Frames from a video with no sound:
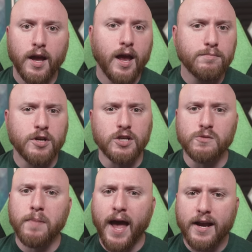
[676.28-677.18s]
And because
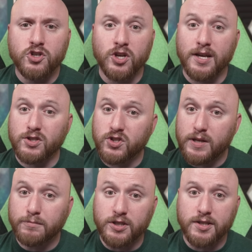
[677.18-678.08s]
packaging is
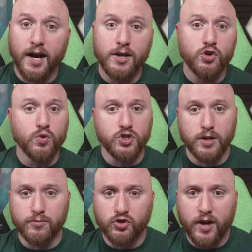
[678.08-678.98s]
deeply tied to a
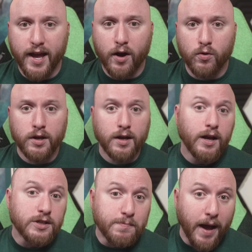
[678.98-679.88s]
chip's layout,
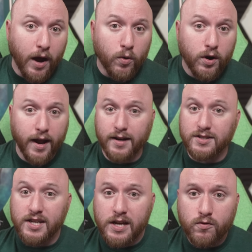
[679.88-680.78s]
its power, and
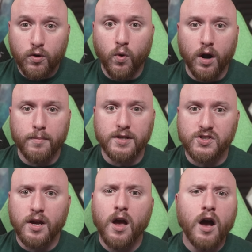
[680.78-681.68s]
its heat requirements,
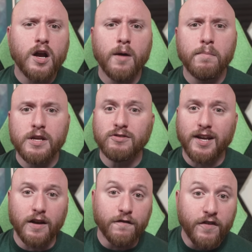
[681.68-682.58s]
a company like
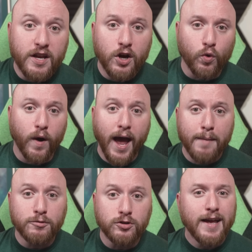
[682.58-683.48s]
Nvidia or
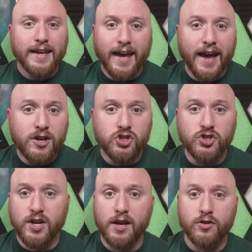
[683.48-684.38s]
Apple can't
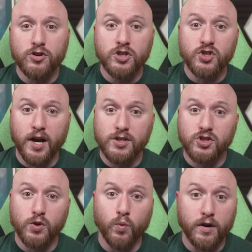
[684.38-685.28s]
just take their designs
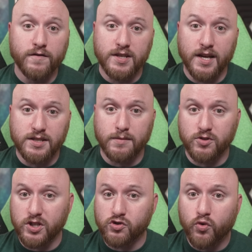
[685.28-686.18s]
to one of
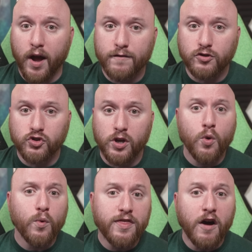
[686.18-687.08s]
TSMC's rivals
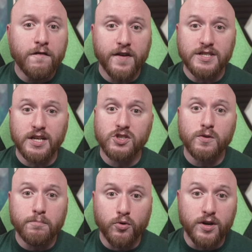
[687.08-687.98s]
without facing some
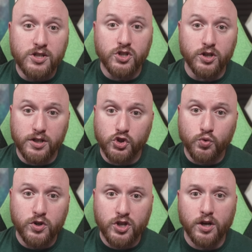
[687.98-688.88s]
pretty serious switching